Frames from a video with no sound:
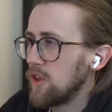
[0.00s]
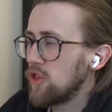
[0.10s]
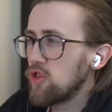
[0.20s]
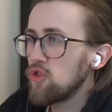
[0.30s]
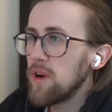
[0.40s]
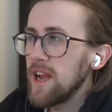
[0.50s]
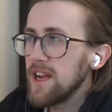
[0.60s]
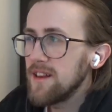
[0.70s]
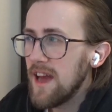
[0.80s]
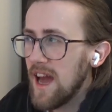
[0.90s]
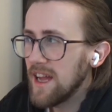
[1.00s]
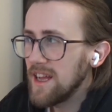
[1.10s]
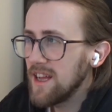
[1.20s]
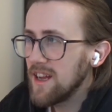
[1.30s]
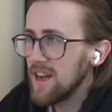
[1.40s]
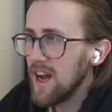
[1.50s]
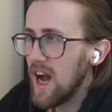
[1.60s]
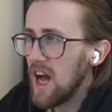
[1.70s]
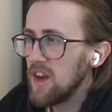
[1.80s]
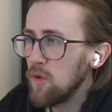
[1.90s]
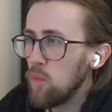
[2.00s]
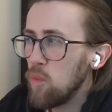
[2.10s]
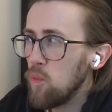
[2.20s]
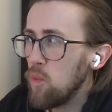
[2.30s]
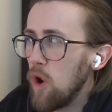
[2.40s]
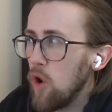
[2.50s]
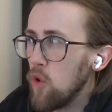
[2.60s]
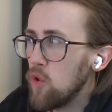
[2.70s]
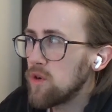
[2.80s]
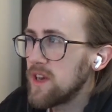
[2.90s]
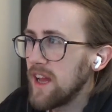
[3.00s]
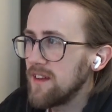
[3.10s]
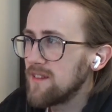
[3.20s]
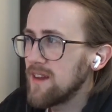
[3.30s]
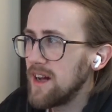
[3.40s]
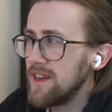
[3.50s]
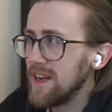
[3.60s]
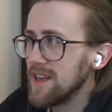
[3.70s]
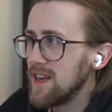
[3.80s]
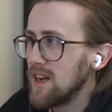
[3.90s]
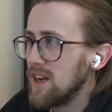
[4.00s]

Three a day and all day Saturday.